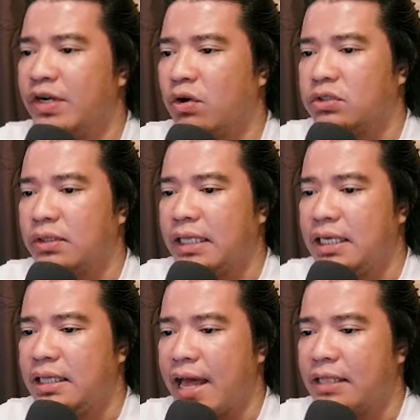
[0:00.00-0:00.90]
here also the
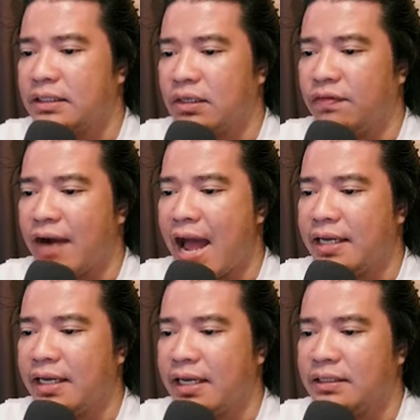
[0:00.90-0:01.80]
details of
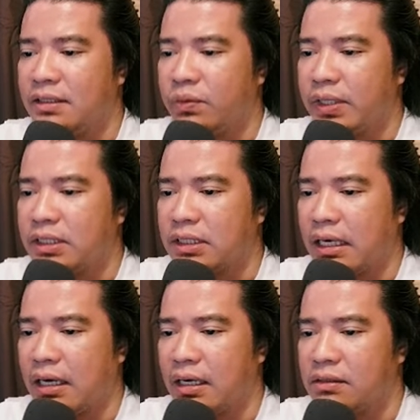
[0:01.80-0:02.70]
rankings in which,
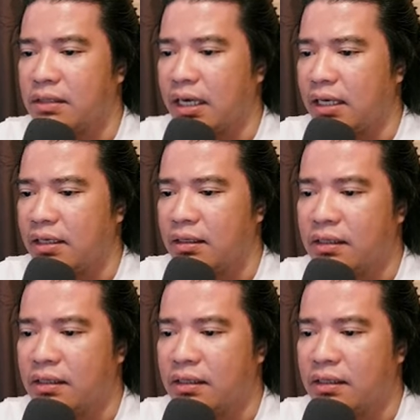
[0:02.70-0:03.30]
uh, okay,